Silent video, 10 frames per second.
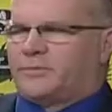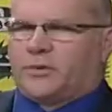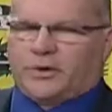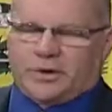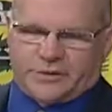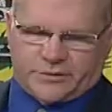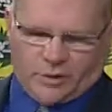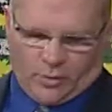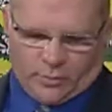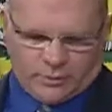pretty
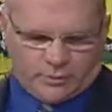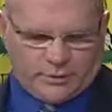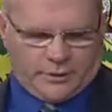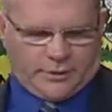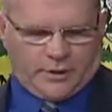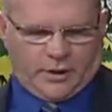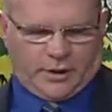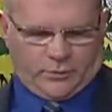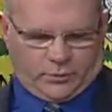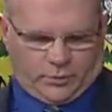
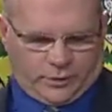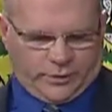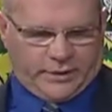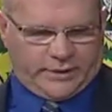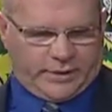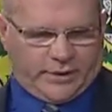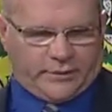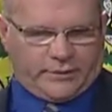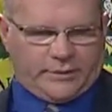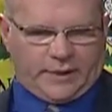sober warning
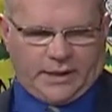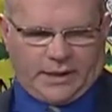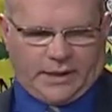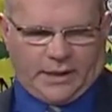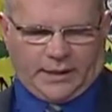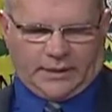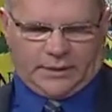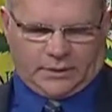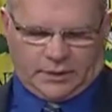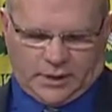there, and in
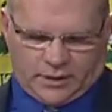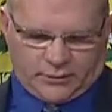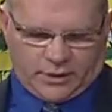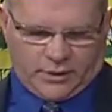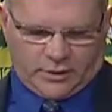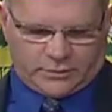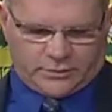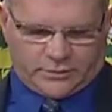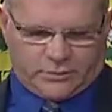a lot of regards,